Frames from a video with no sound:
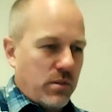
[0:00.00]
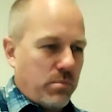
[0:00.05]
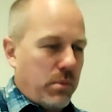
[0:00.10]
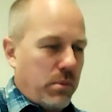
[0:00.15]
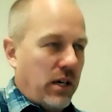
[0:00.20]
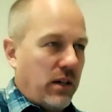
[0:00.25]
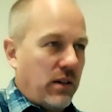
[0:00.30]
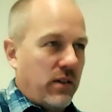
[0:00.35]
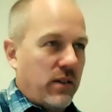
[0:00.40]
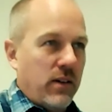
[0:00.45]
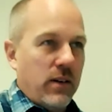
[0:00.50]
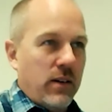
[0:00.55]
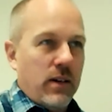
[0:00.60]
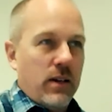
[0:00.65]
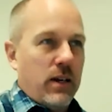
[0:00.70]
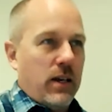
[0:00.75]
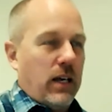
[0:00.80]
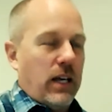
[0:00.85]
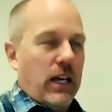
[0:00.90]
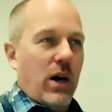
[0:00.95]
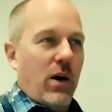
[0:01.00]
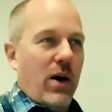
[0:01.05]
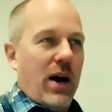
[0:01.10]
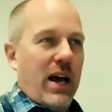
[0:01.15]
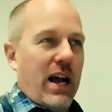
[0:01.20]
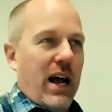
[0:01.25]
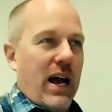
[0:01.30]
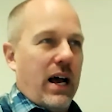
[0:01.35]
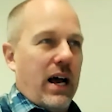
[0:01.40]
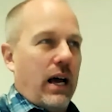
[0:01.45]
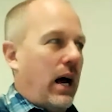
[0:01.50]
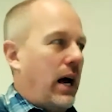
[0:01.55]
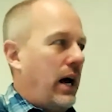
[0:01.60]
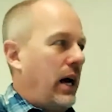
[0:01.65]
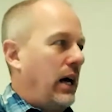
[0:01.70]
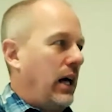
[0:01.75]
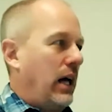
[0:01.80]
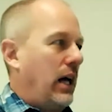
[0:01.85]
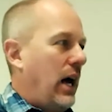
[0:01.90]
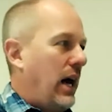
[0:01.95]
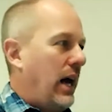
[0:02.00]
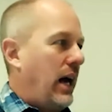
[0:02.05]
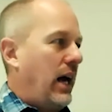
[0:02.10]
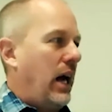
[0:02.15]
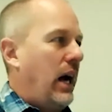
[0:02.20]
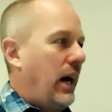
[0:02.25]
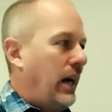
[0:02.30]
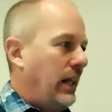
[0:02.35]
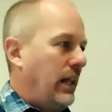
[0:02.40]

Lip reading: But I